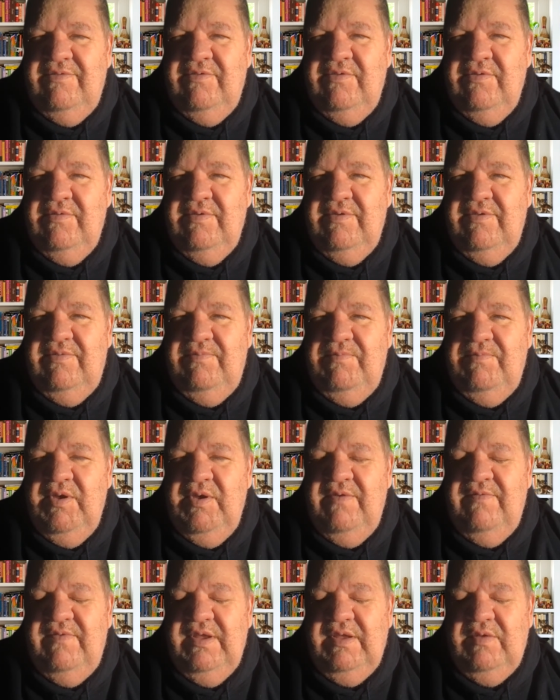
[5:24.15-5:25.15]
do its
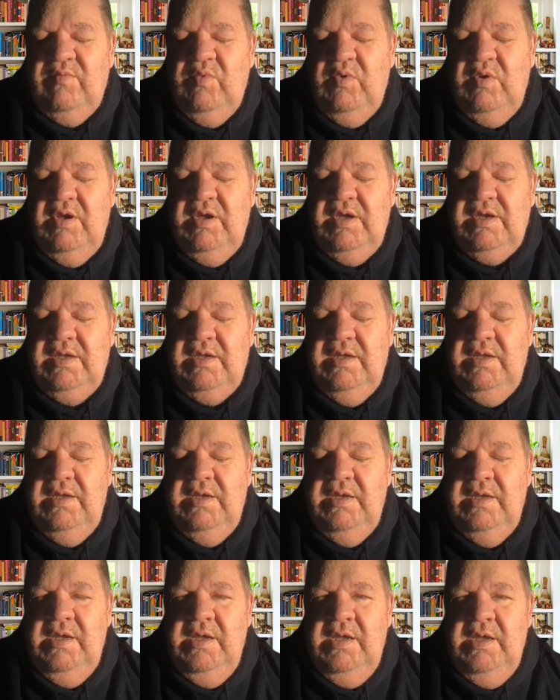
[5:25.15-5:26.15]
perfect work
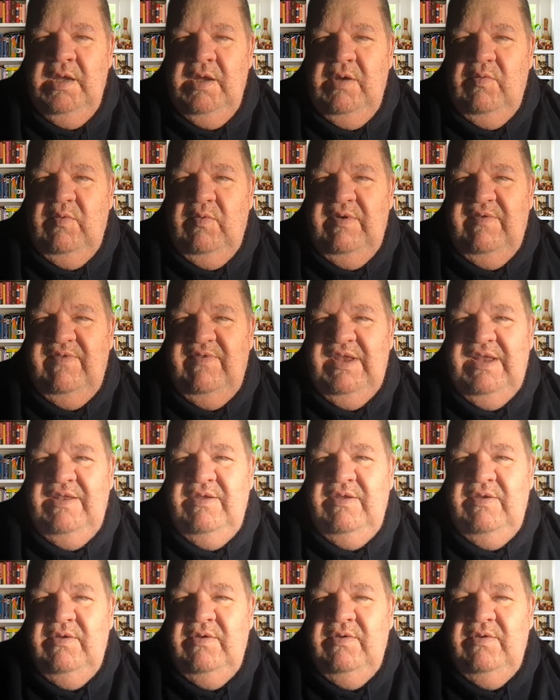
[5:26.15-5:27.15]
within
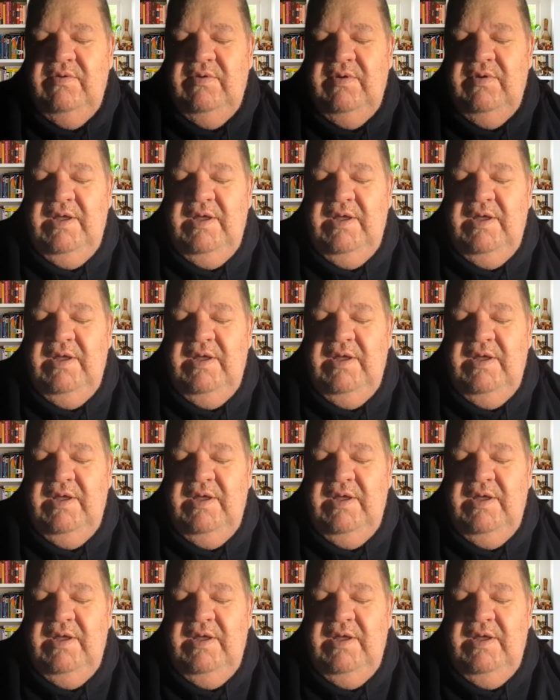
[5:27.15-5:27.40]
you.